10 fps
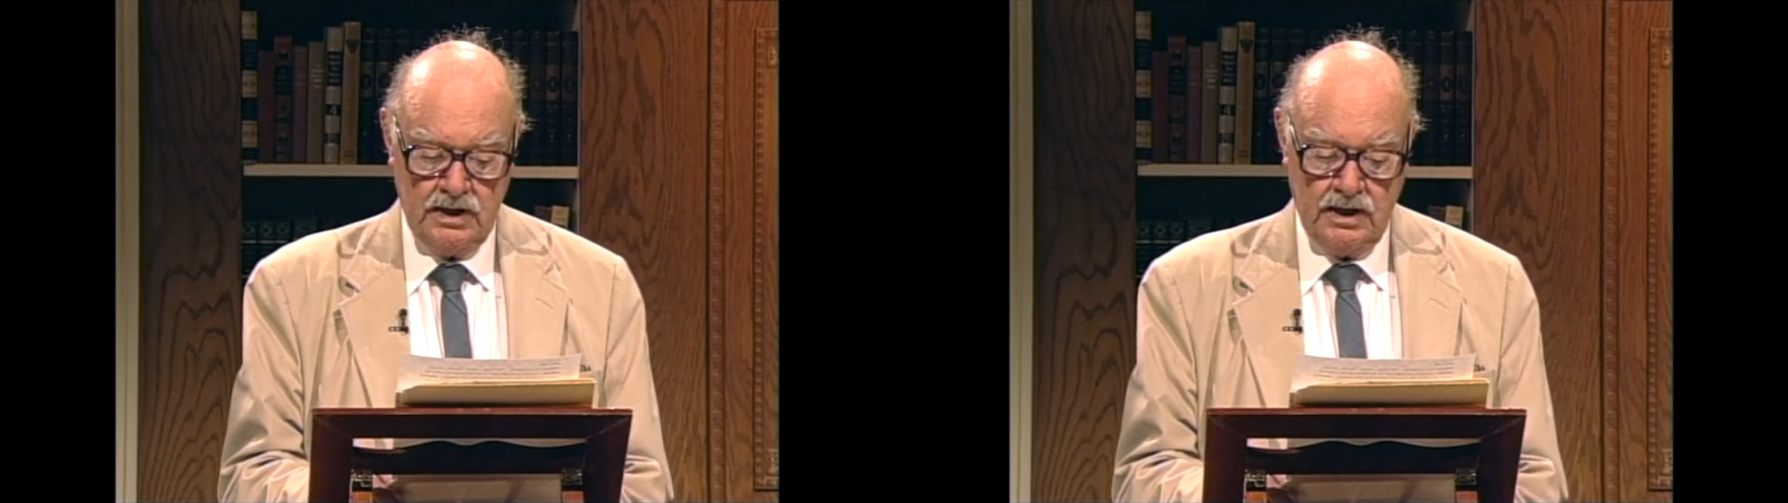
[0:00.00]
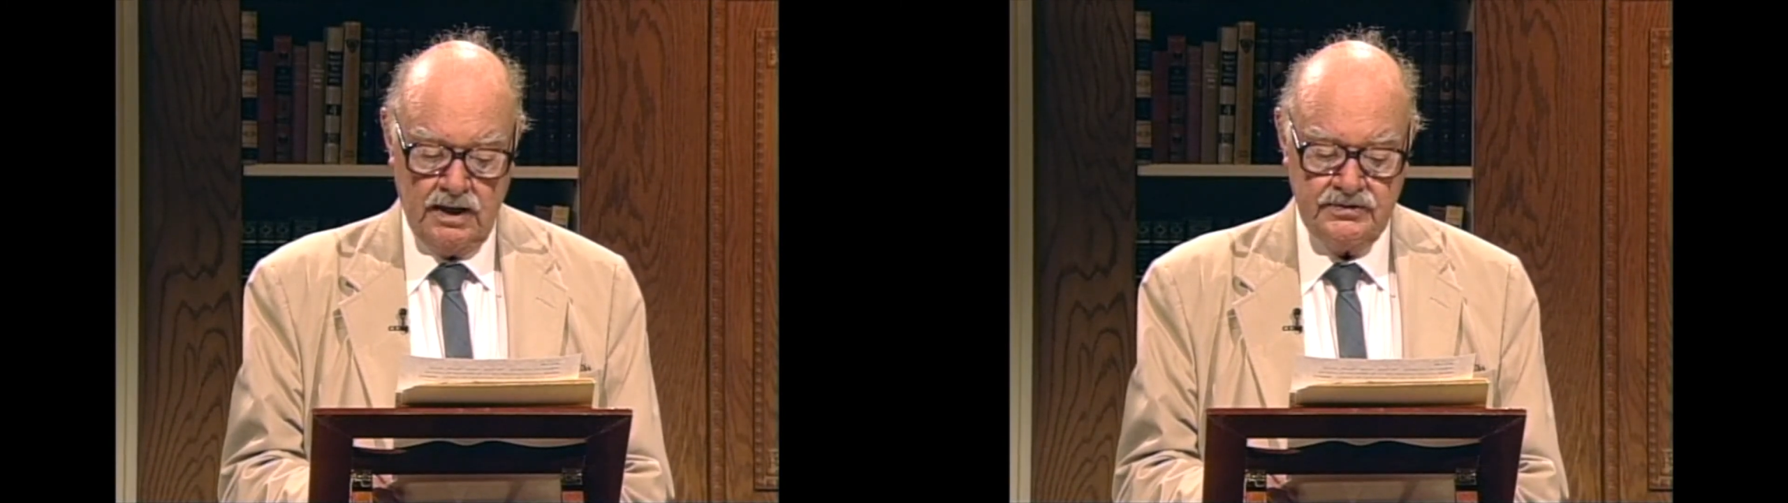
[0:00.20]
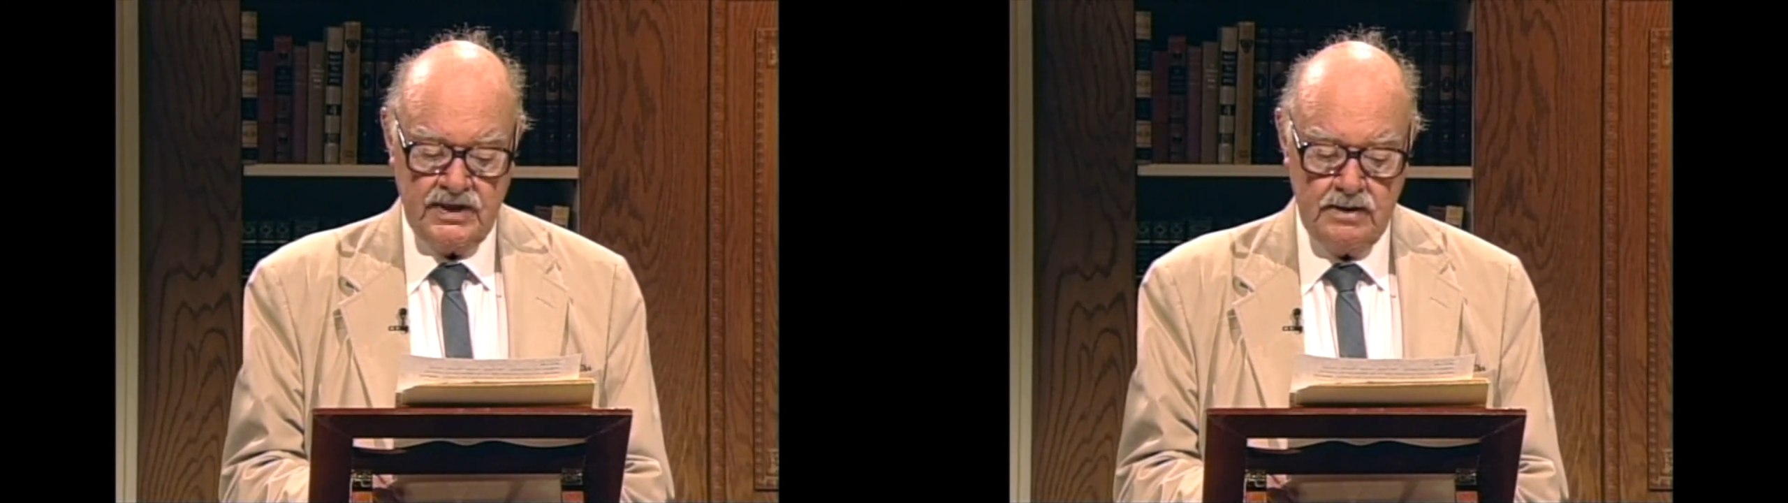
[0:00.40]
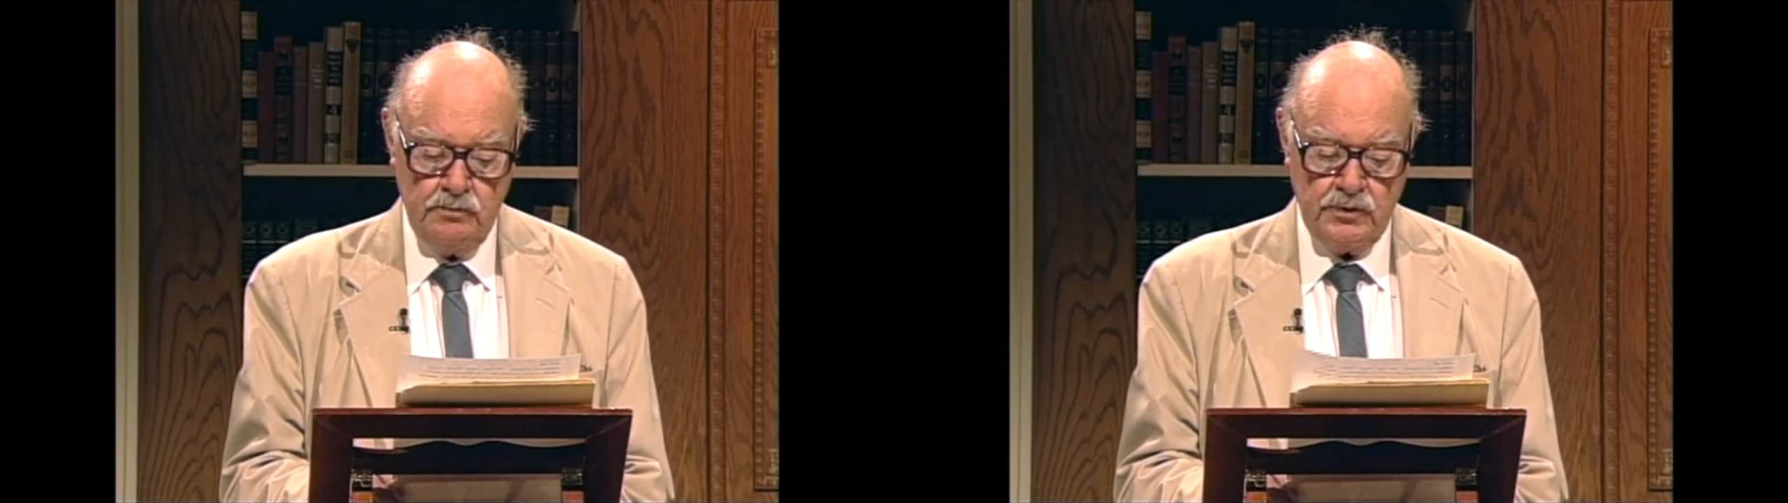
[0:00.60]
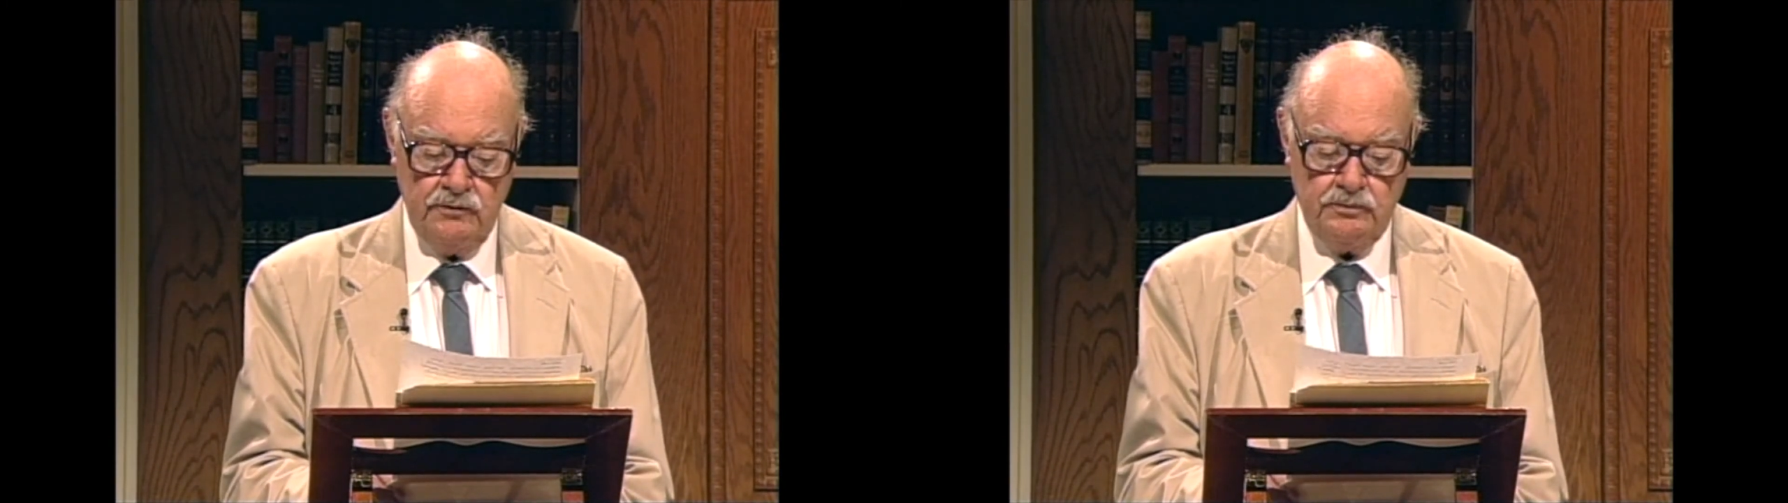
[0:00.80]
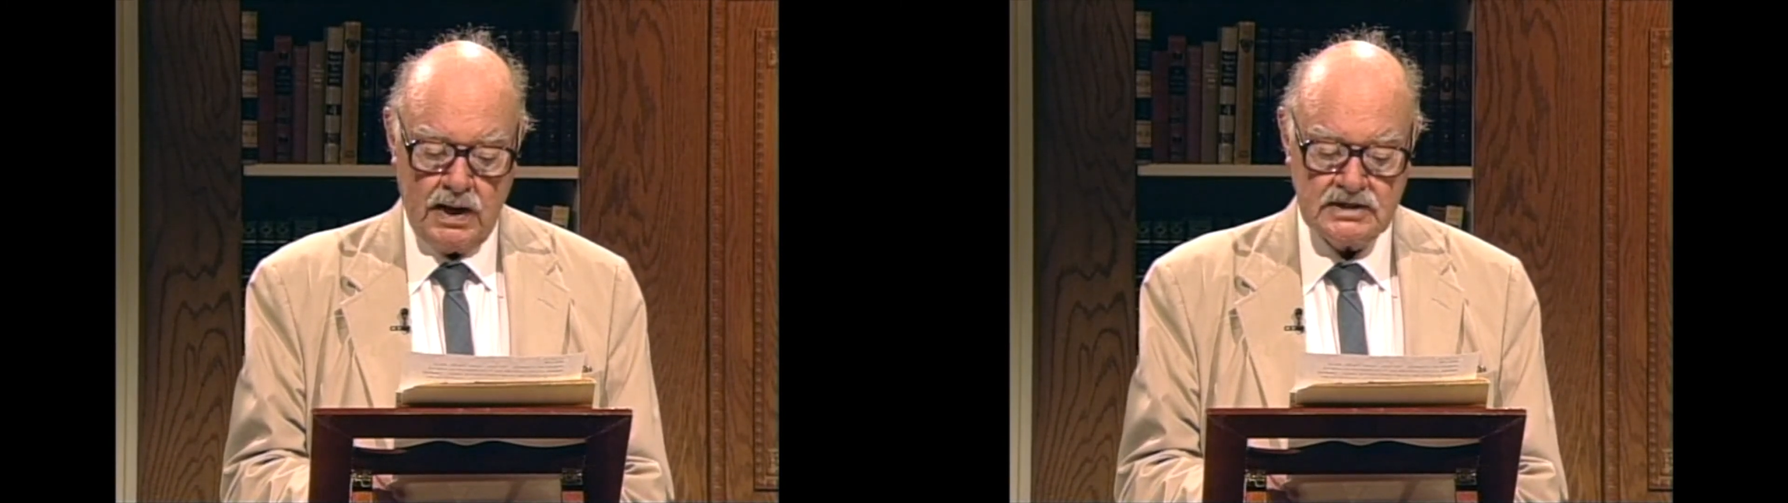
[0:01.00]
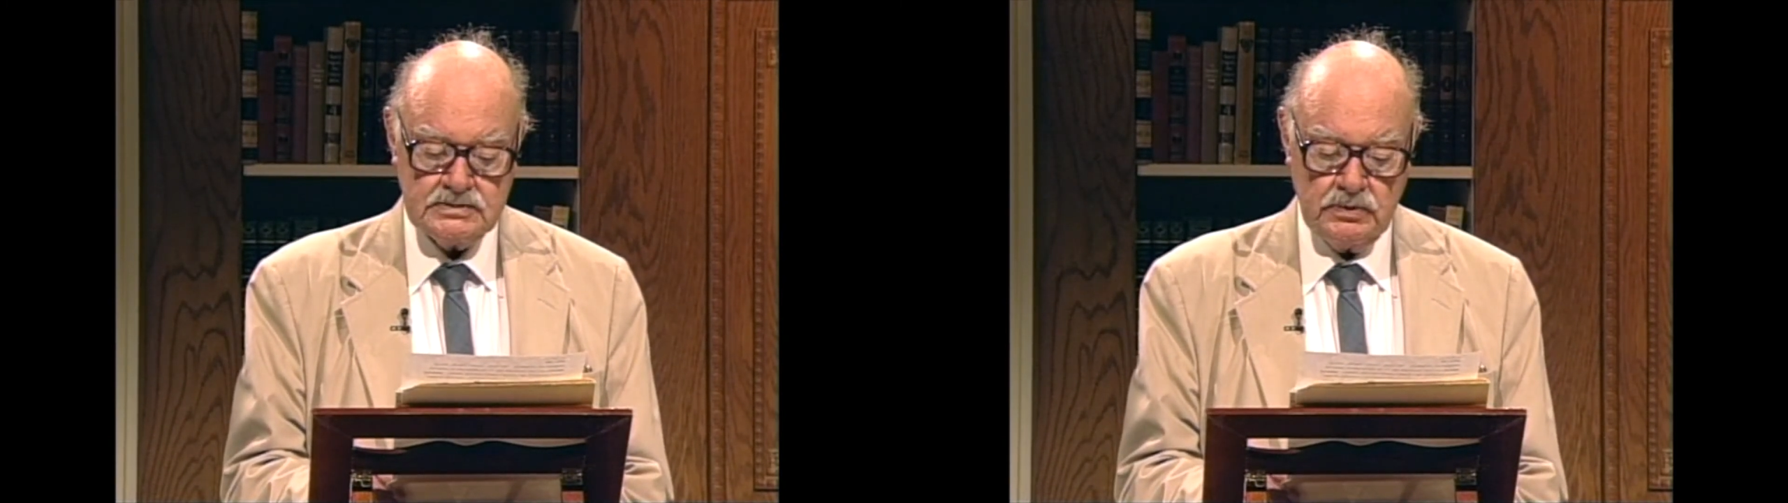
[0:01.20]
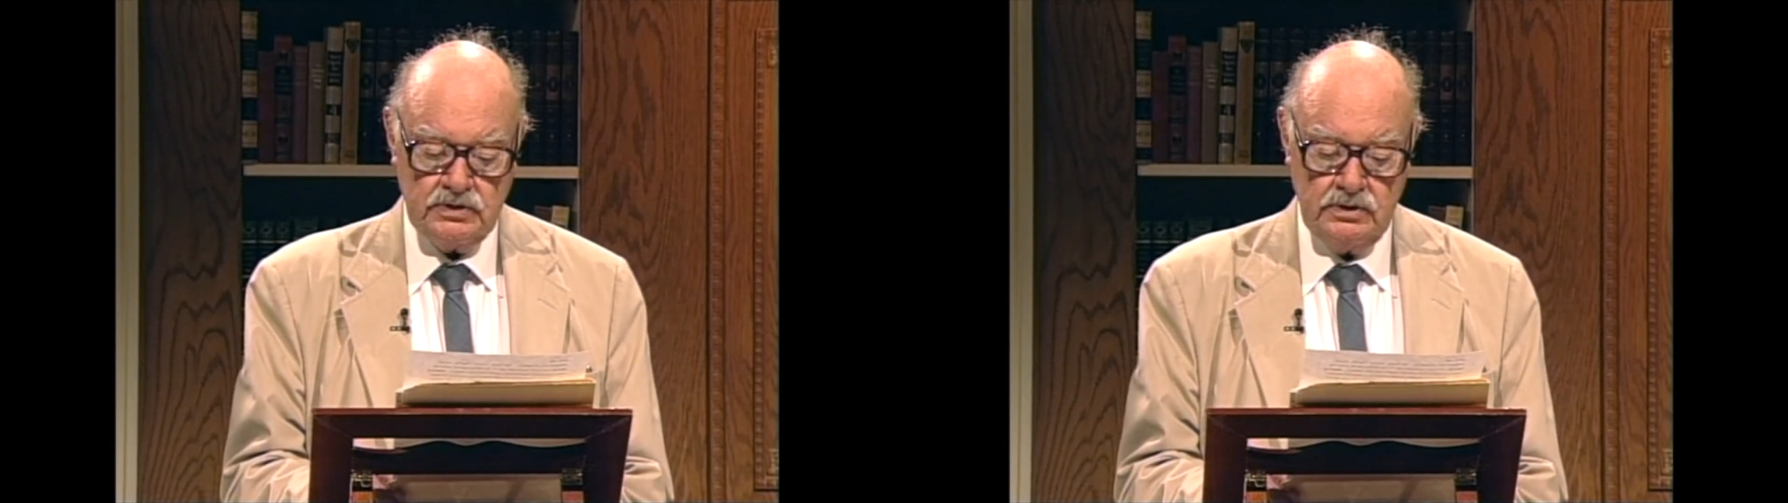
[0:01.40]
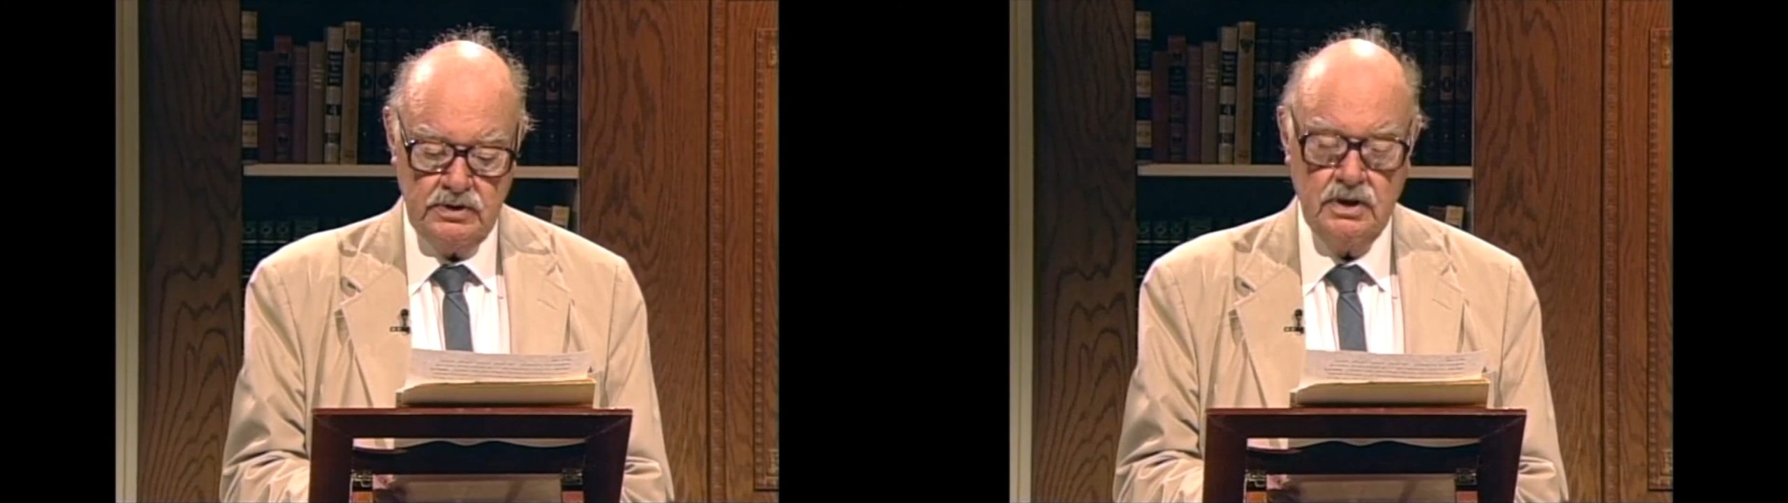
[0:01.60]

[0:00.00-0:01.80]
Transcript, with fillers: It then proved possible